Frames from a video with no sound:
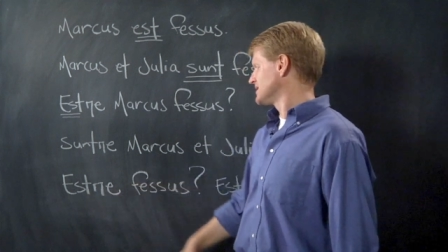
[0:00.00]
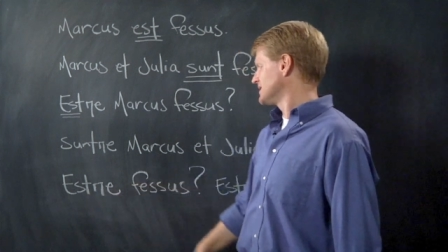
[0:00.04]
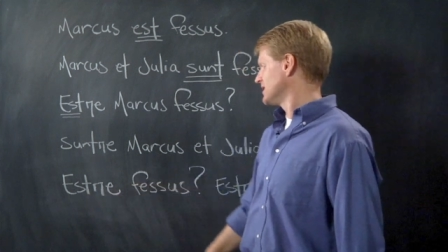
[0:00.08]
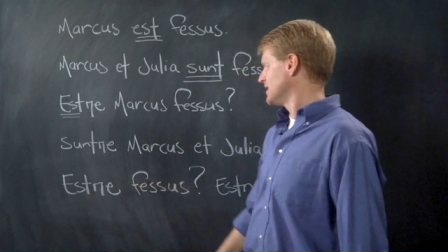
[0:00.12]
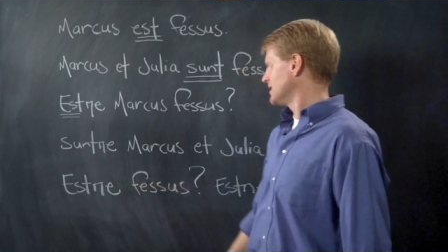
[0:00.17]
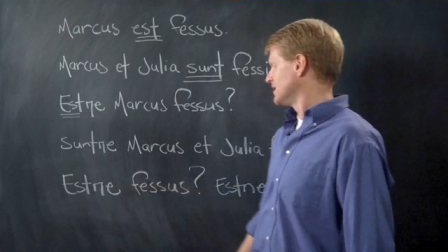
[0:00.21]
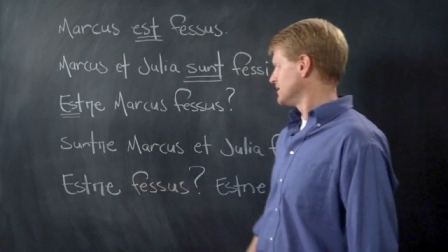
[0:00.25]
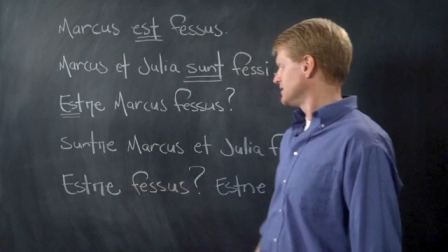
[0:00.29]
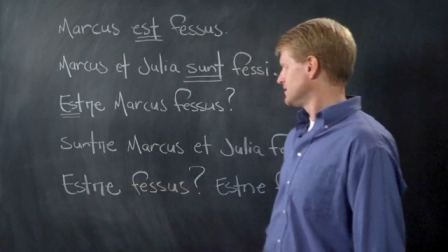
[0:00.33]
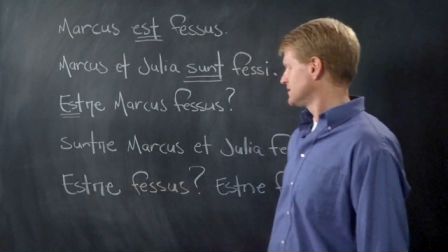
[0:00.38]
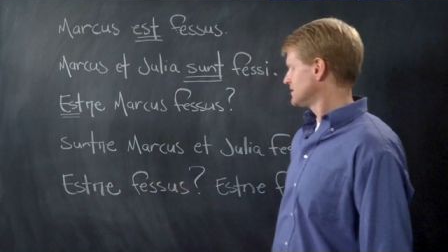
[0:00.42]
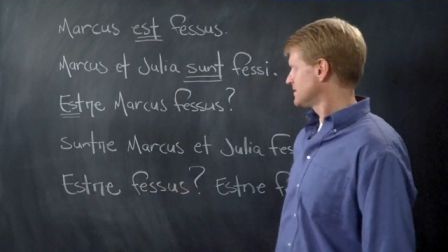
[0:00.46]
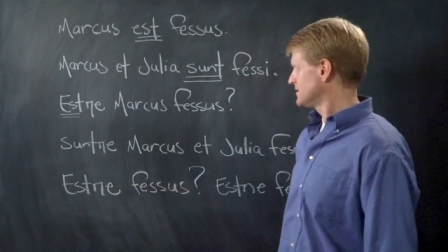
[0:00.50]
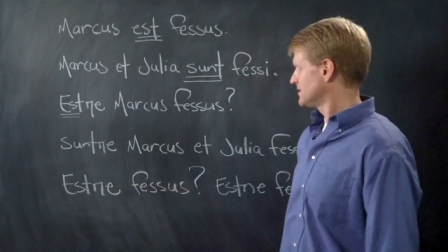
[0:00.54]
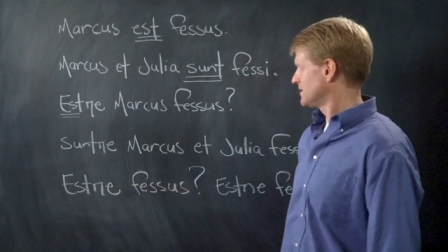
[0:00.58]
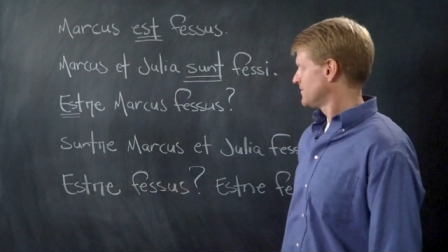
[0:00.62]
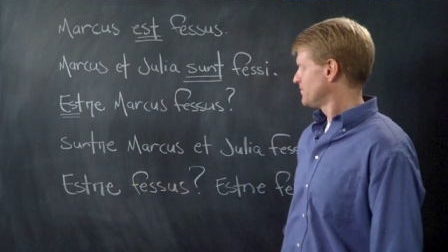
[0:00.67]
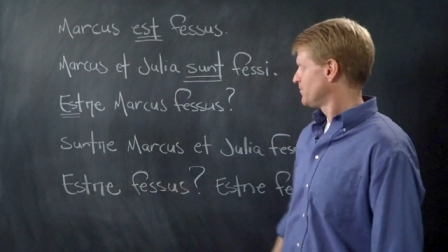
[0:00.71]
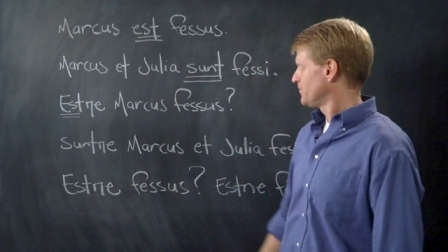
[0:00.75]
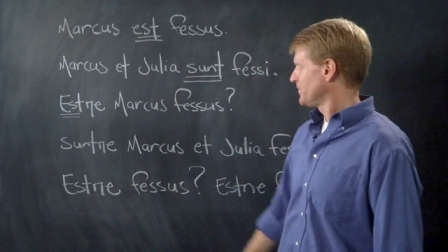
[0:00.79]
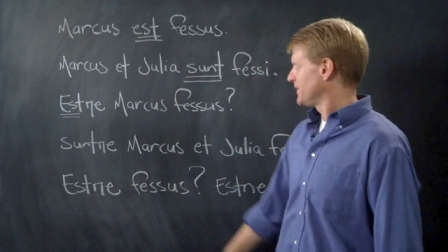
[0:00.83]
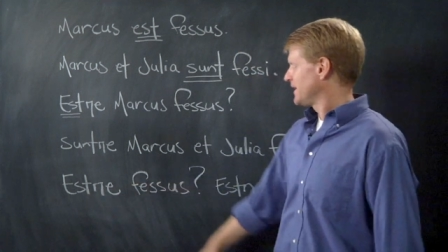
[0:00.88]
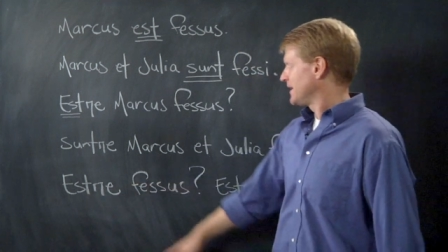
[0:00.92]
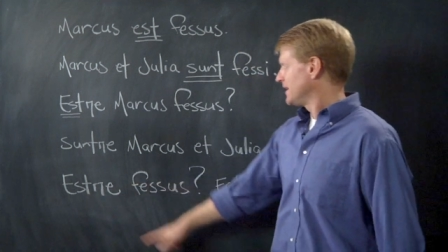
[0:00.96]
sentence?
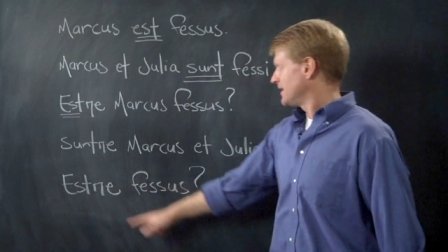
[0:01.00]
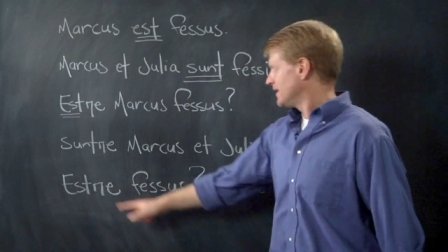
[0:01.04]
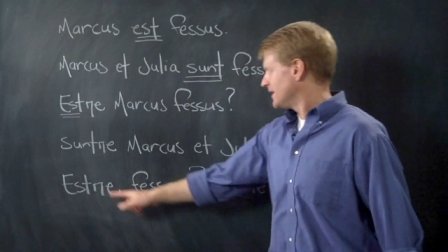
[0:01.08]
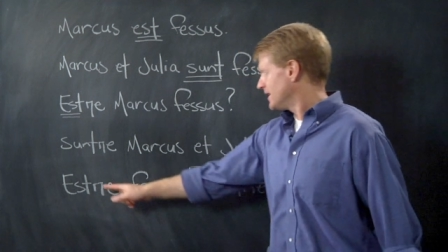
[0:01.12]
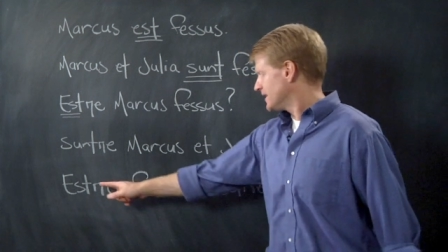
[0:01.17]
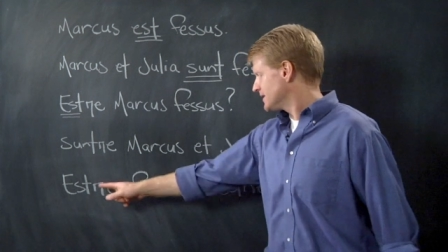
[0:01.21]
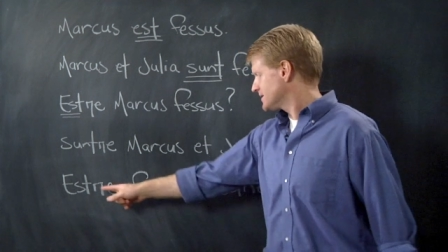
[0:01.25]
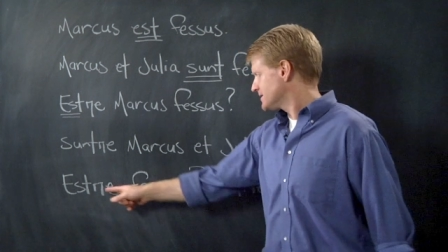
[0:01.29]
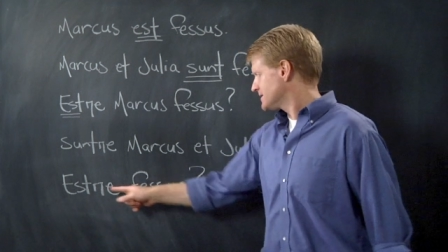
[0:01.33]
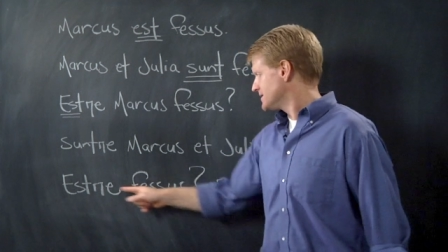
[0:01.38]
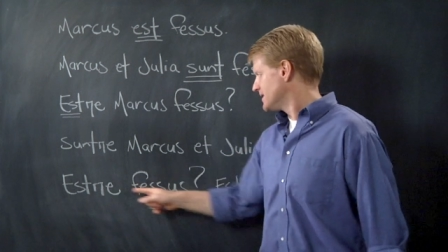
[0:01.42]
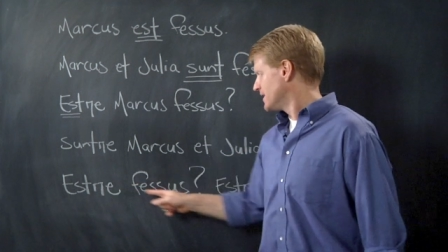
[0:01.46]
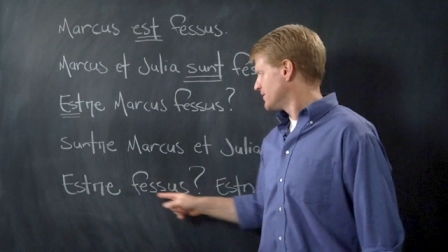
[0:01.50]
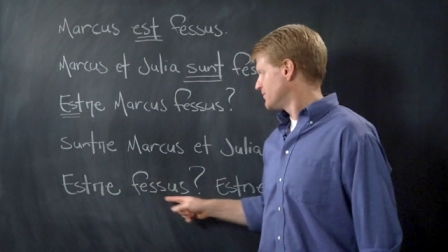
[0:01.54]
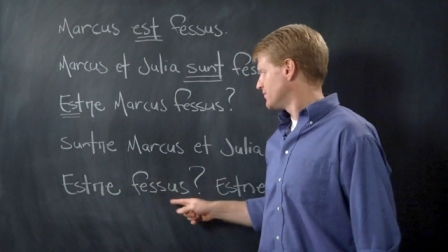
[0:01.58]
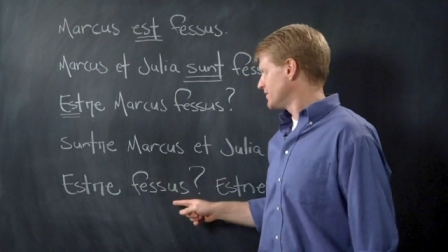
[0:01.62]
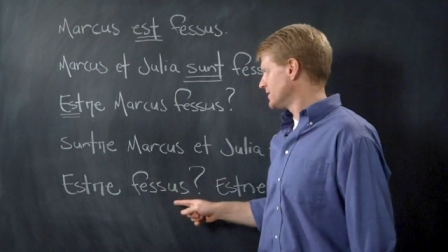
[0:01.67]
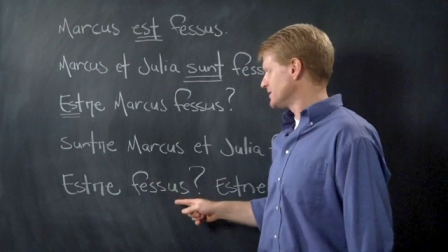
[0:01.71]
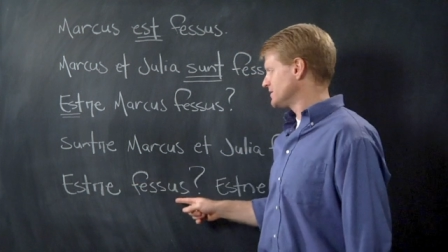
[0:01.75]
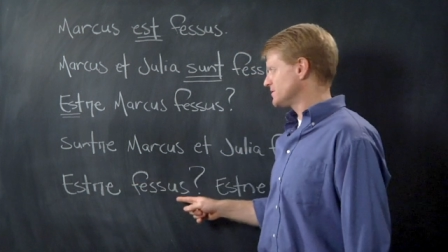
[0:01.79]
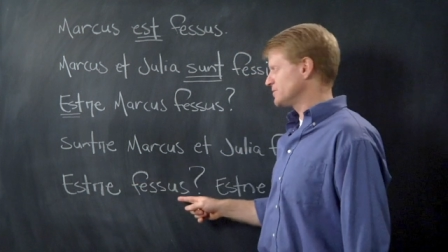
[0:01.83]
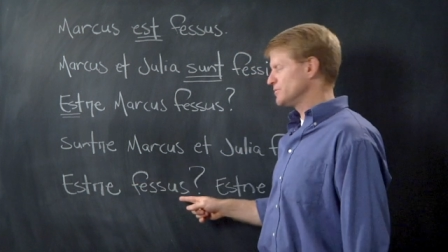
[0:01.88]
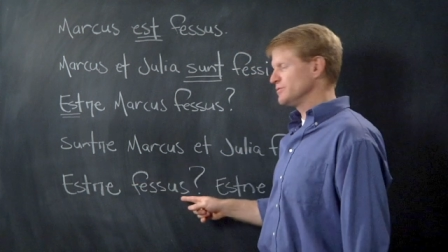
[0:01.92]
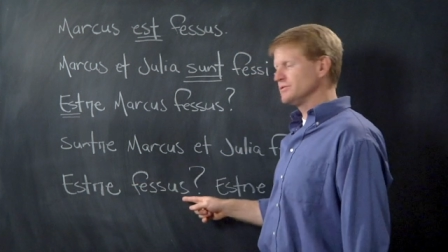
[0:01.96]
Estne
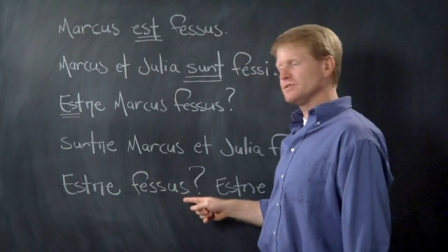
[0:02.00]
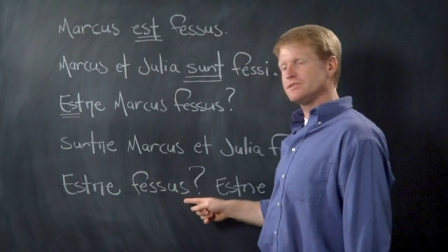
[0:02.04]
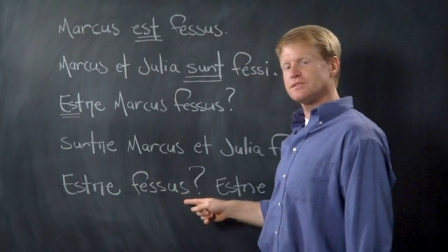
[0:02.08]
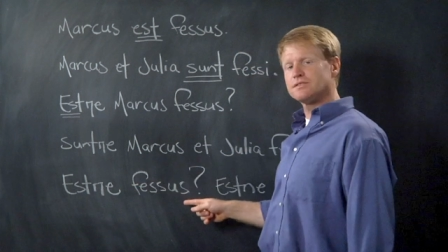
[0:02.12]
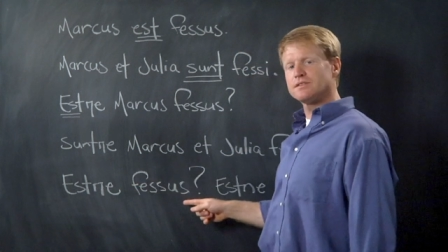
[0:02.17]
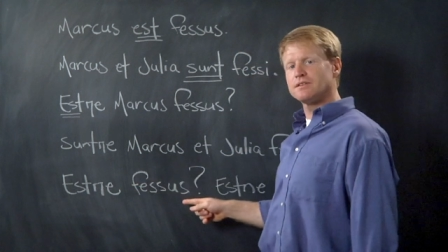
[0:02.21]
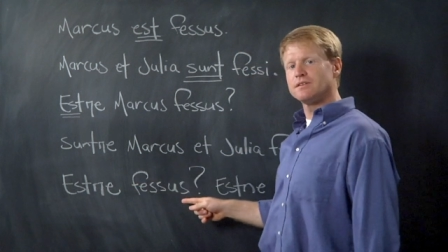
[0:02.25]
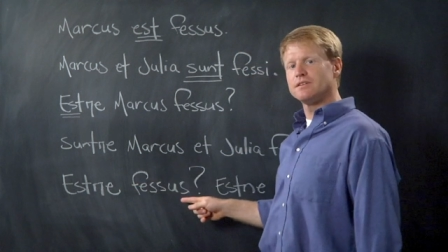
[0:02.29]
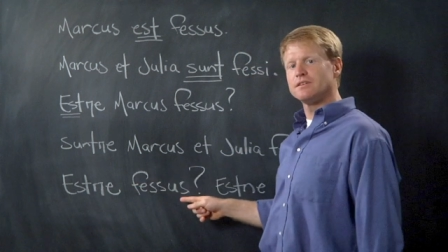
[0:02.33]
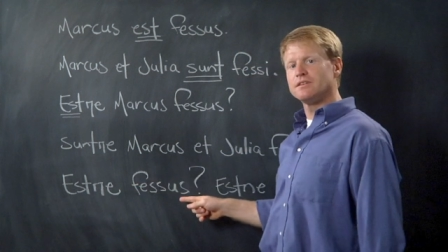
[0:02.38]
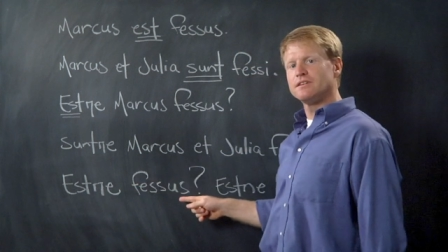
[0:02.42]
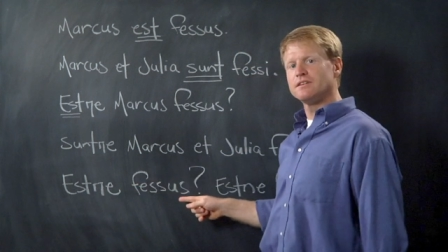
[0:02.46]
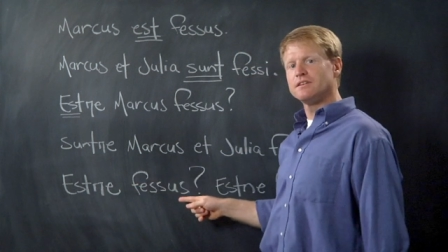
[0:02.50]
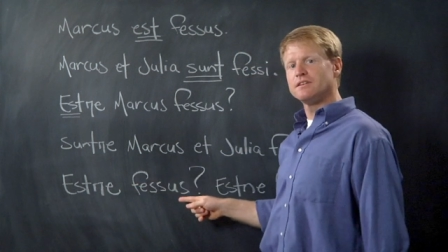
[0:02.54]
fessus?